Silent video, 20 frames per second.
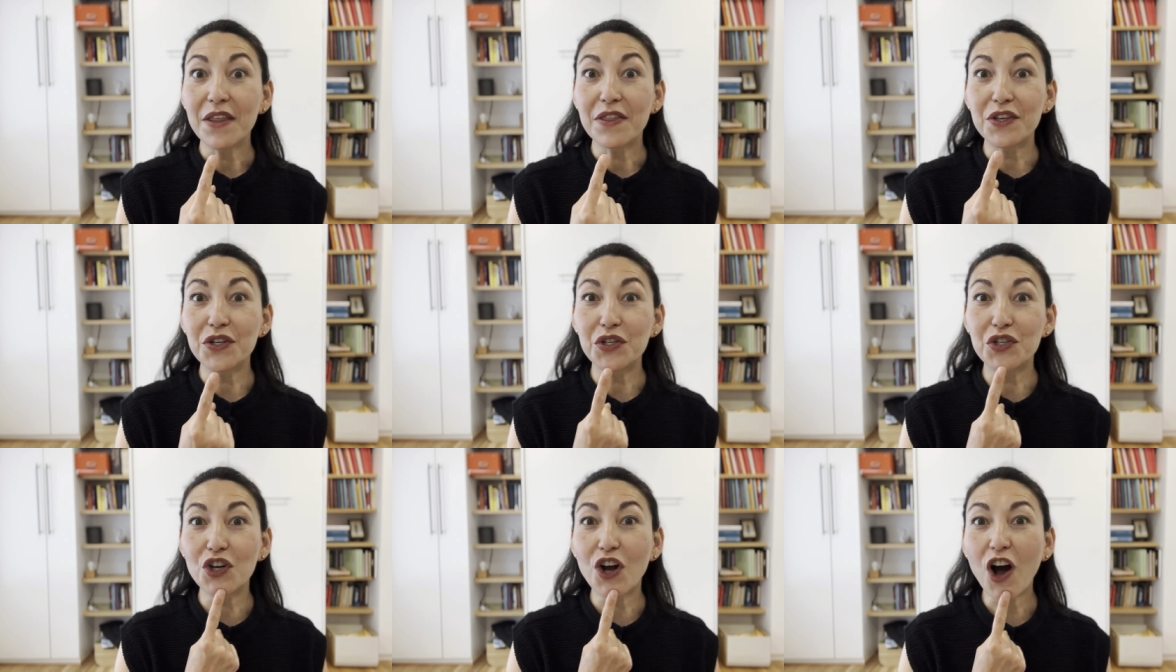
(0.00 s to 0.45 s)

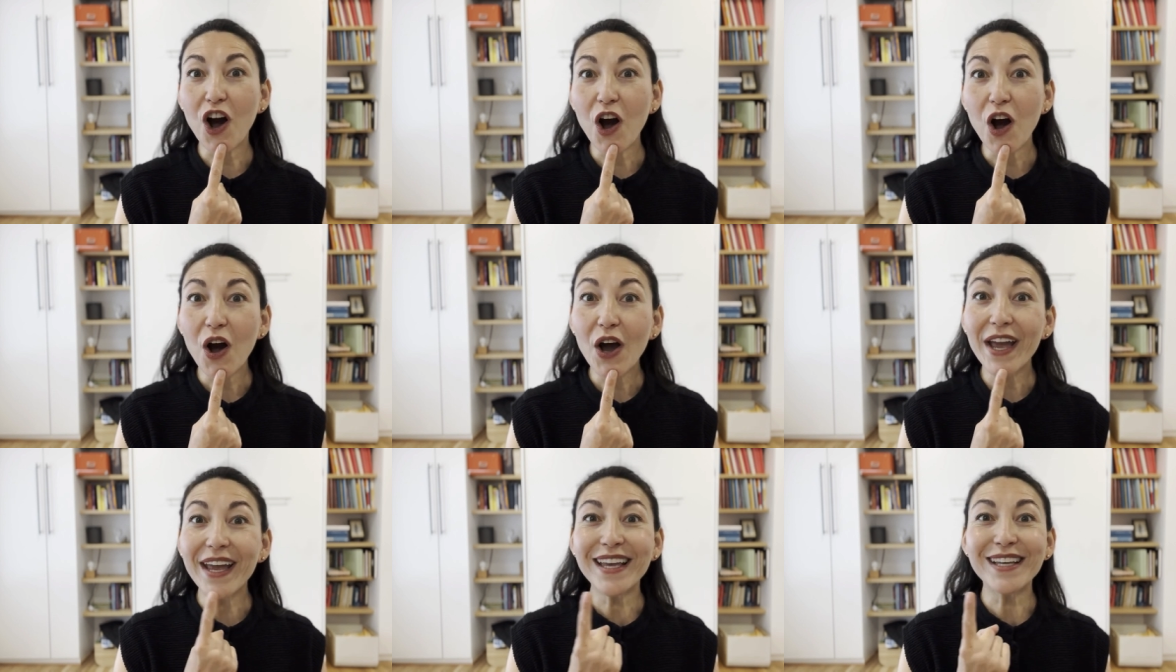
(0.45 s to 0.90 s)
The
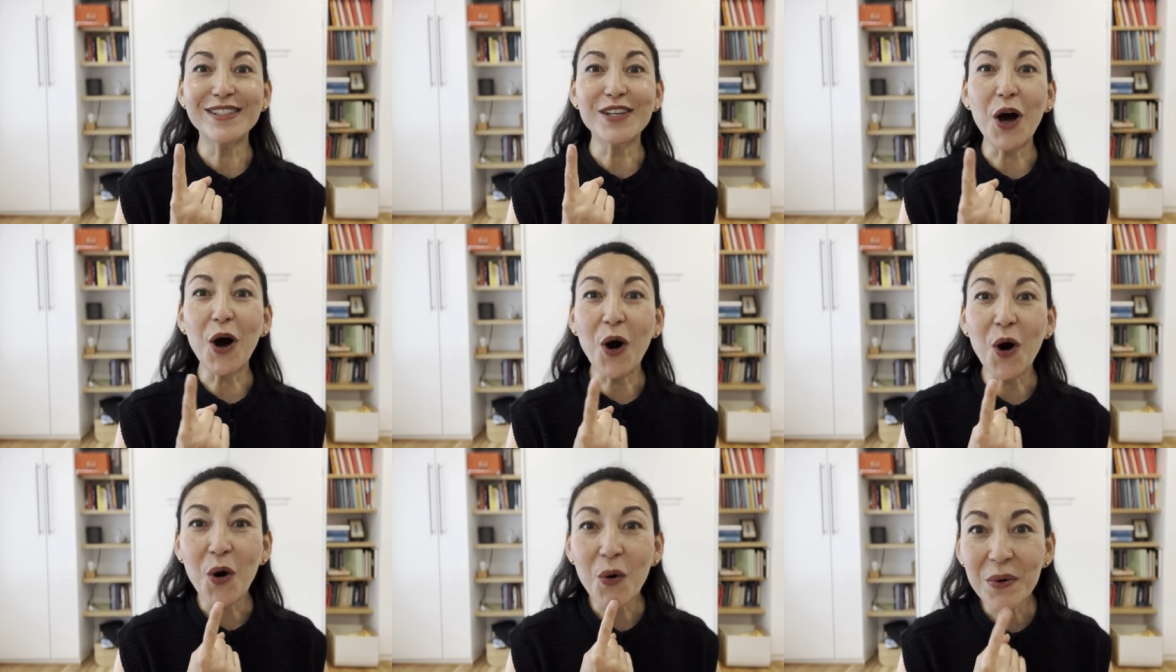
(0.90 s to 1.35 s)
jaw is
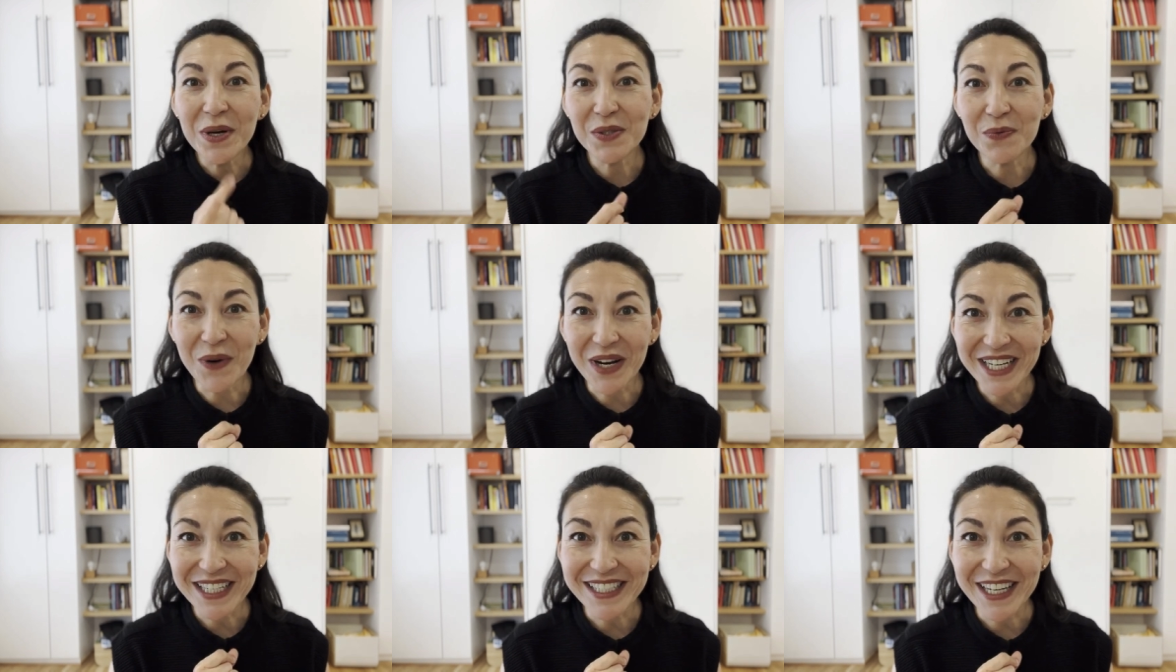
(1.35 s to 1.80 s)
always
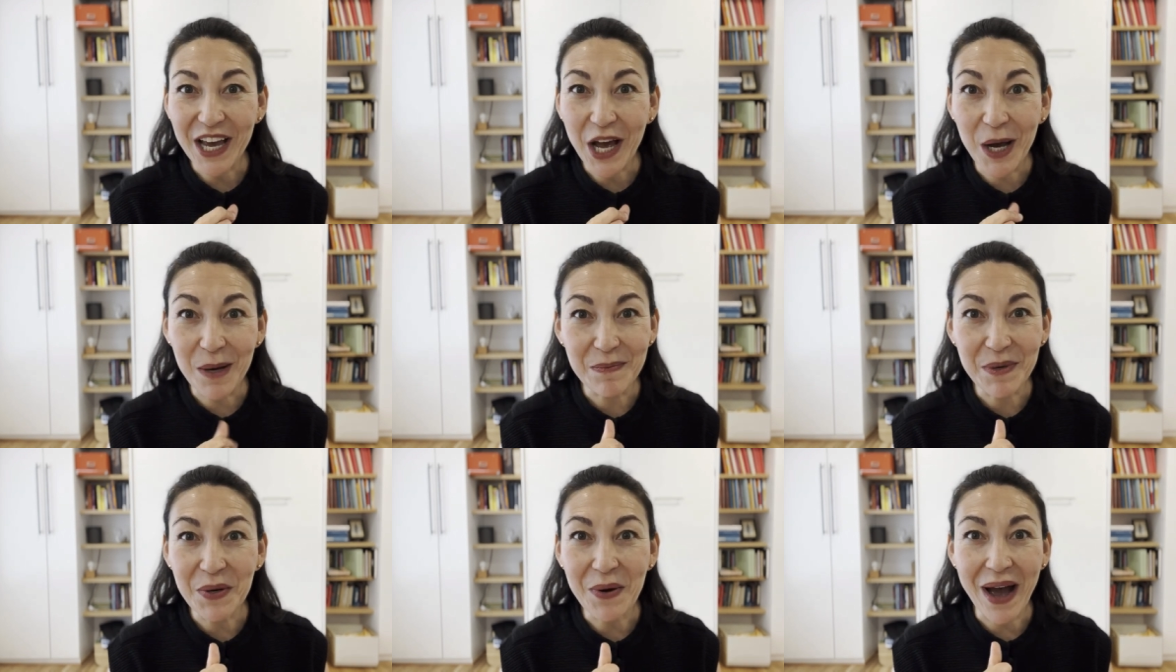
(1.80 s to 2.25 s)
wanting to
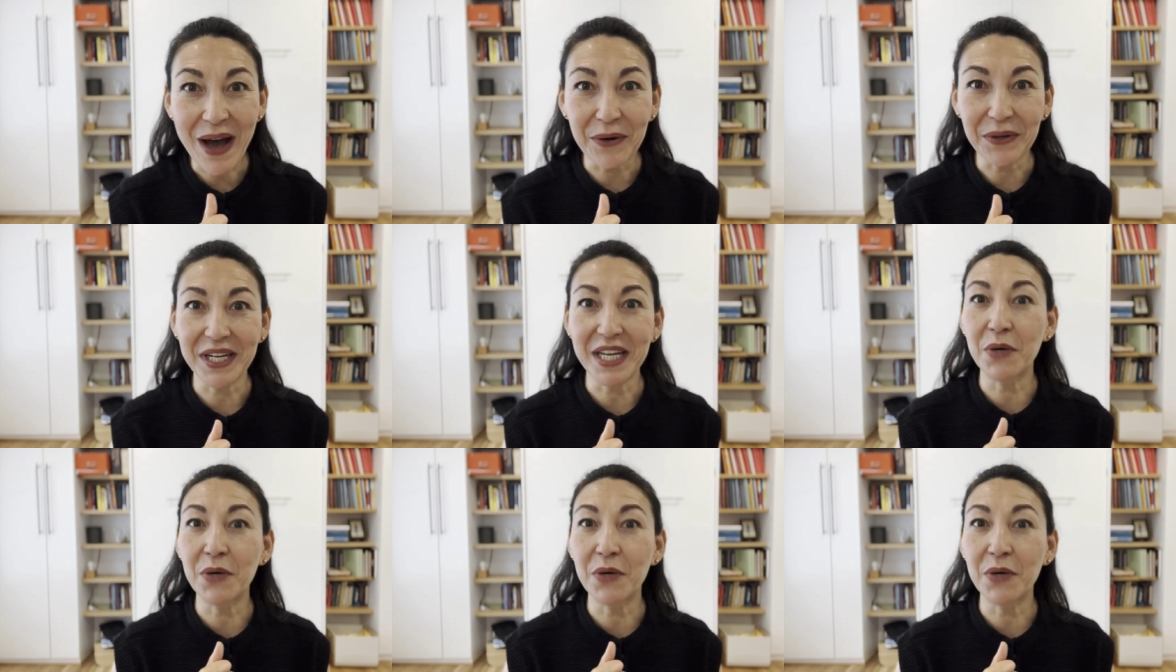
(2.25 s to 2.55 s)
help you out.